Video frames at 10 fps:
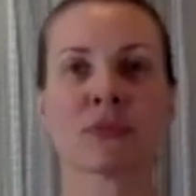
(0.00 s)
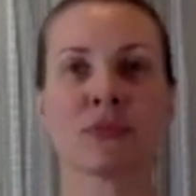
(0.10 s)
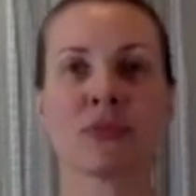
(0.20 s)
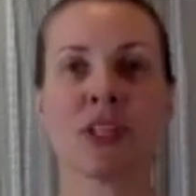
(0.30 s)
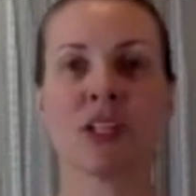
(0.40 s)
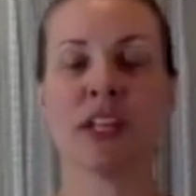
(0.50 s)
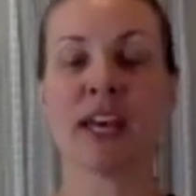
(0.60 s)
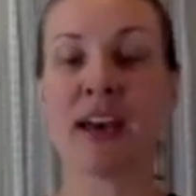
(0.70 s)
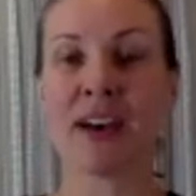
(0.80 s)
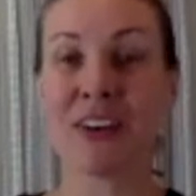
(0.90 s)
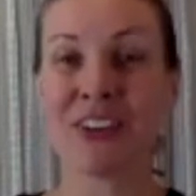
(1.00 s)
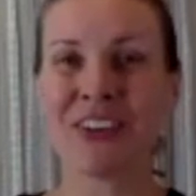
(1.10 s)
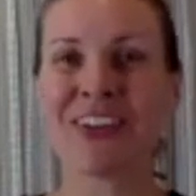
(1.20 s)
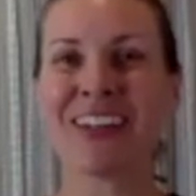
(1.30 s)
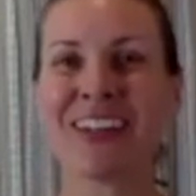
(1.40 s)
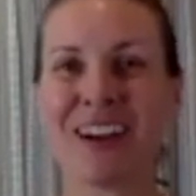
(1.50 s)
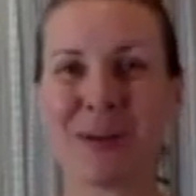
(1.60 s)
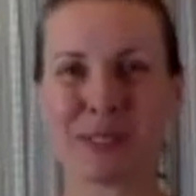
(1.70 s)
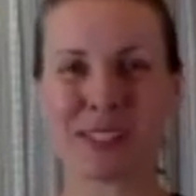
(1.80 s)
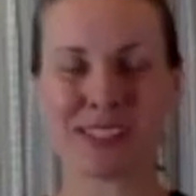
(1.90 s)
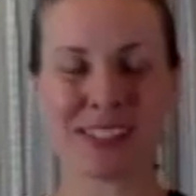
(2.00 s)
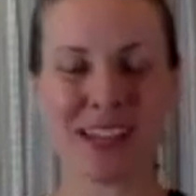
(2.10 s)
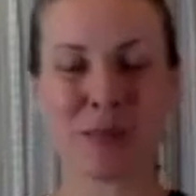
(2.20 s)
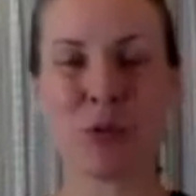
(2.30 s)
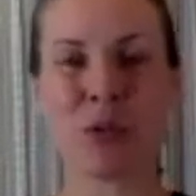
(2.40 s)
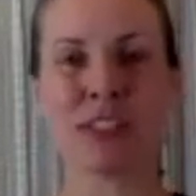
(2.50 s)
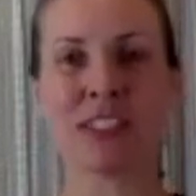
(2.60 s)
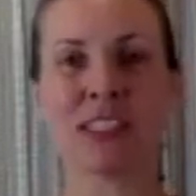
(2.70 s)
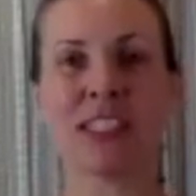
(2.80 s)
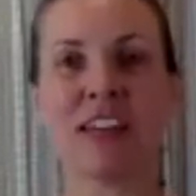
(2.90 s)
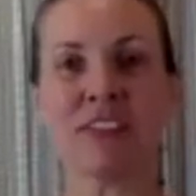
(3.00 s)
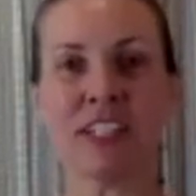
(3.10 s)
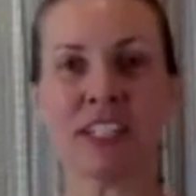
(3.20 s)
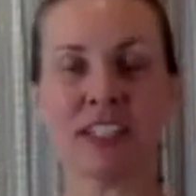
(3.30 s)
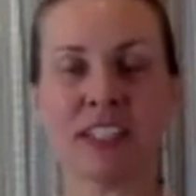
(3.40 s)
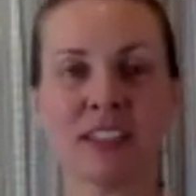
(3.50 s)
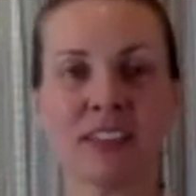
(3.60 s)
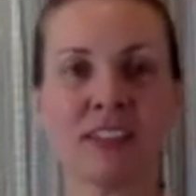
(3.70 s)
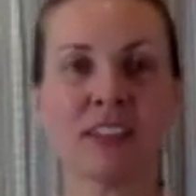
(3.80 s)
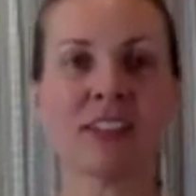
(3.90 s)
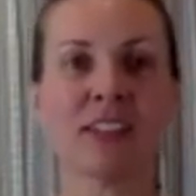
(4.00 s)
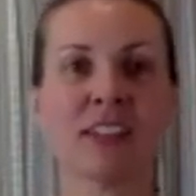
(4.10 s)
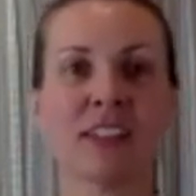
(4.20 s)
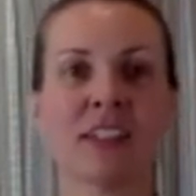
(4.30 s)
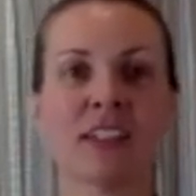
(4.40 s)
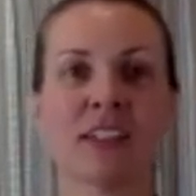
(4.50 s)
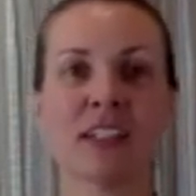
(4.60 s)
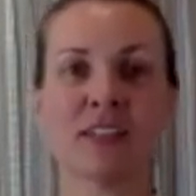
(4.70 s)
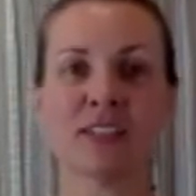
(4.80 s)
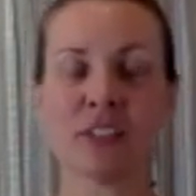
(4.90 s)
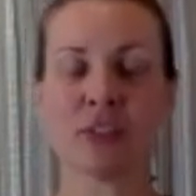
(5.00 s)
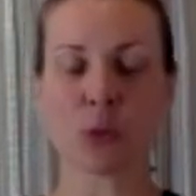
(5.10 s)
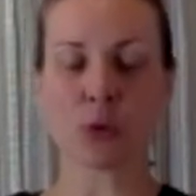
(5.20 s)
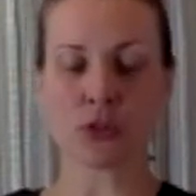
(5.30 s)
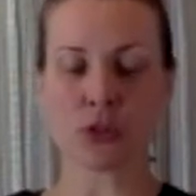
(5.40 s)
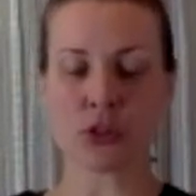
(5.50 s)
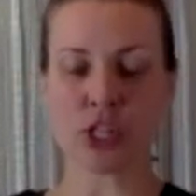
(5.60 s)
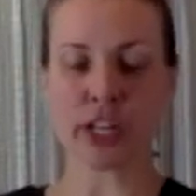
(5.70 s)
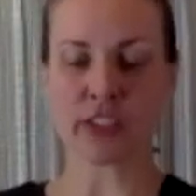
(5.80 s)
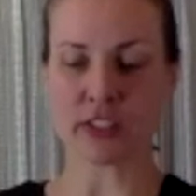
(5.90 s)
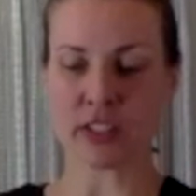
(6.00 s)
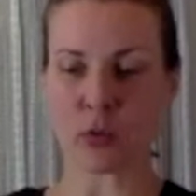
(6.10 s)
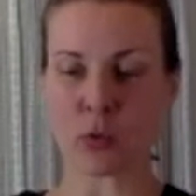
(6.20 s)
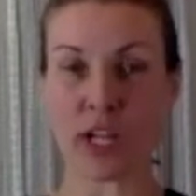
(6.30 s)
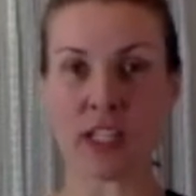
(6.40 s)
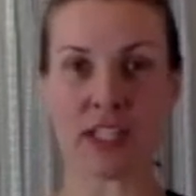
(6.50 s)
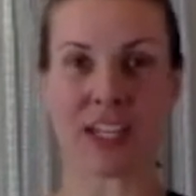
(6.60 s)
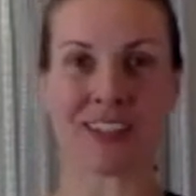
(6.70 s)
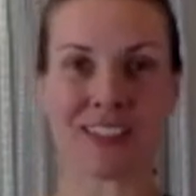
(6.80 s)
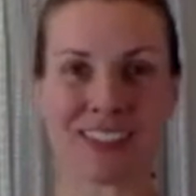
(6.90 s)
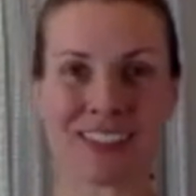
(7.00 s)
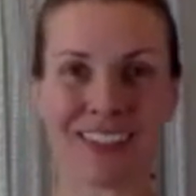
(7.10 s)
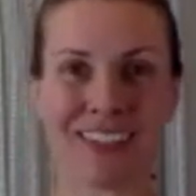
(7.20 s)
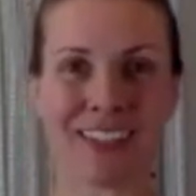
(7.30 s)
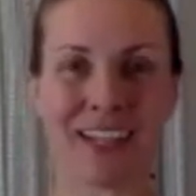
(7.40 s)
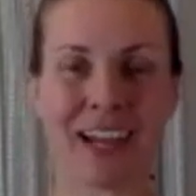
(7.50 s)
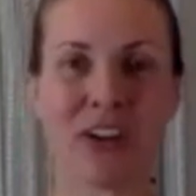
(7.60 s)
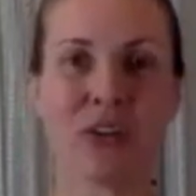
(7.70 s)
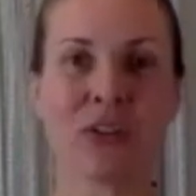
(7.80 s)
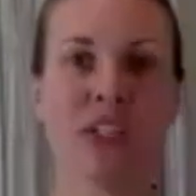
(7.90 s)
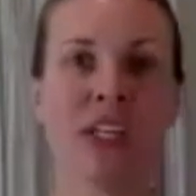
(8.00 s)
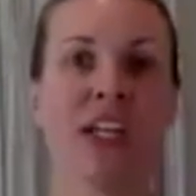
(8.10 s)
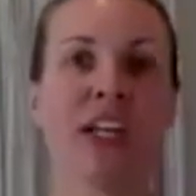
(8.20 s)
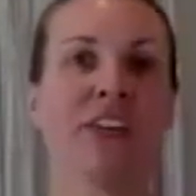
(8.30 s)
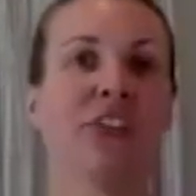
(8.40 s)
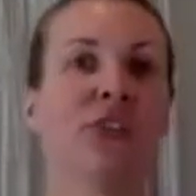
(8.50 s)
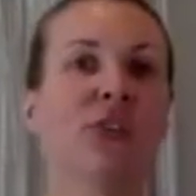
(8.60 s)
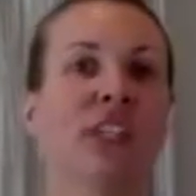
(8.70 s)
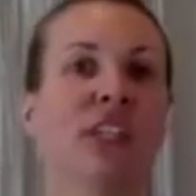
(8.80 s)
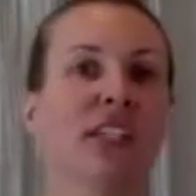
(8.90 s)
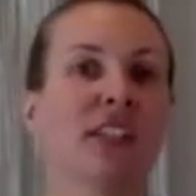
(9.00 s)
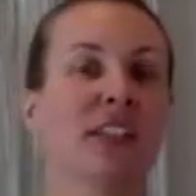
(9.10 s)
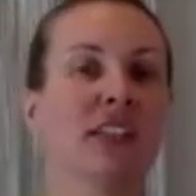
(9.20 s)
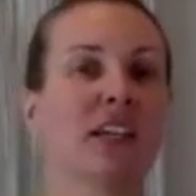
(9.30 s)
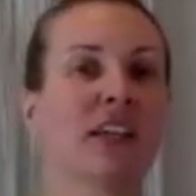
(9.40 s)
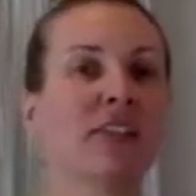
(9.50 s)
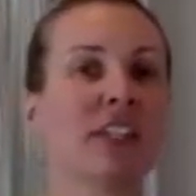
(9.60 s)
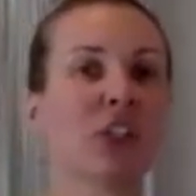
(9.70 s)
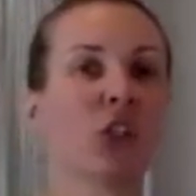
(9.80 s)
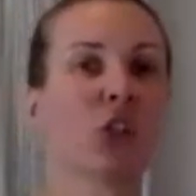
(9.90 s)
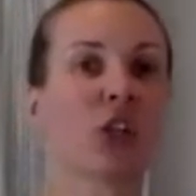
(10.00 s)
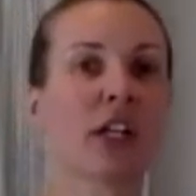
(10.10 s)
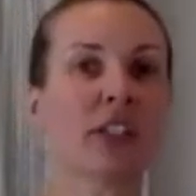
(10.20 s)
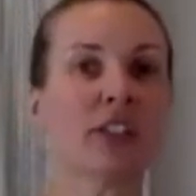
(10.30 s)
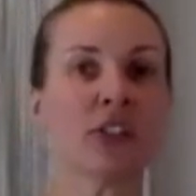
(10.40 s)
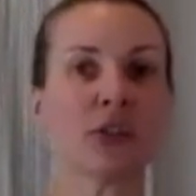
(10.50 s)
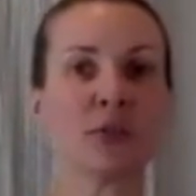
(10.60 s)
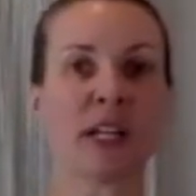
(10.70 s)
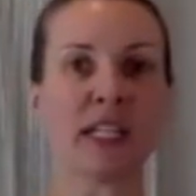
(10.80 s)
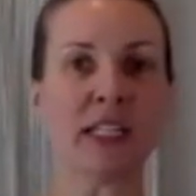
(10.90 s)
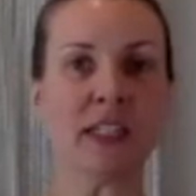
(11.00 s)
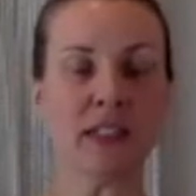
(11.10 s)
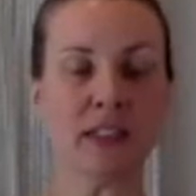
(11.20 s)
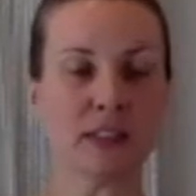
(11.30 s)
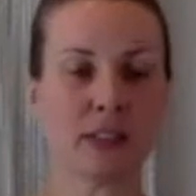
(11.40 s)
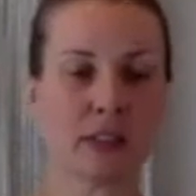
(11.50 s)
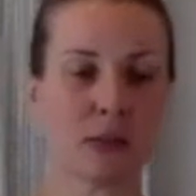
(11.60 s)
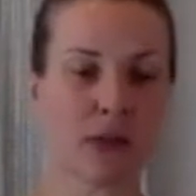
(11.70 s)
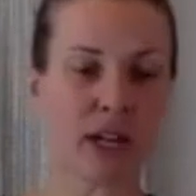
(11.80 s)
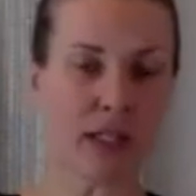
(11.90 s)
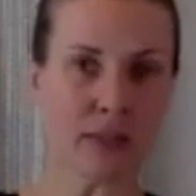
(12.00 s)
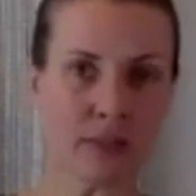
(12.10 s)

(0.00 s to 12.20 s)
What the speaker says: And now, opposite side, pulling the left knee in. Left knee towards your chest as that right leg is extended out. And then you take the left knee across your body to the right,